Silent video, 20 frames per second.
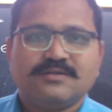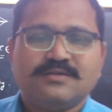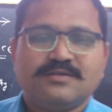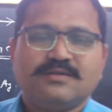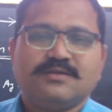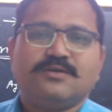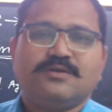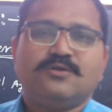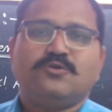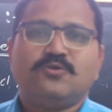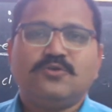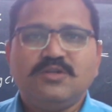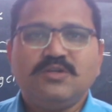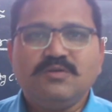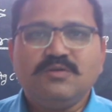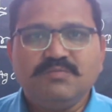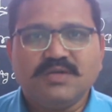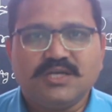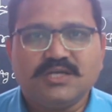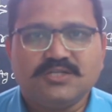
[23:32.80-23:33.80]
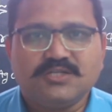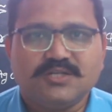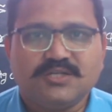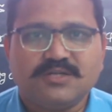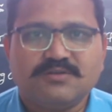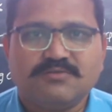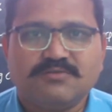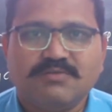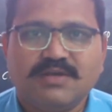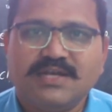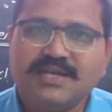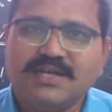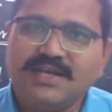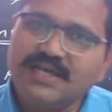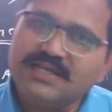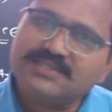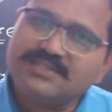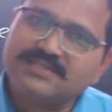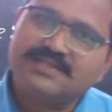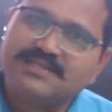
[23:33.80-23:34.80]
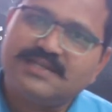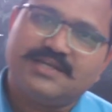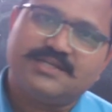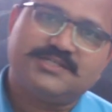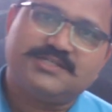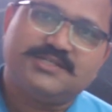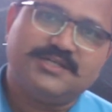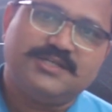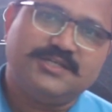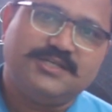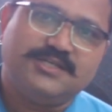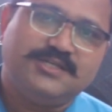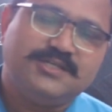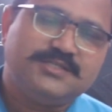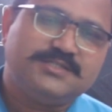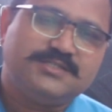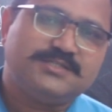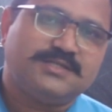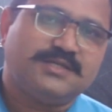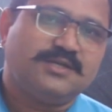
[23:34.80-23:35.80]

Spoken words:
notification when next lecture is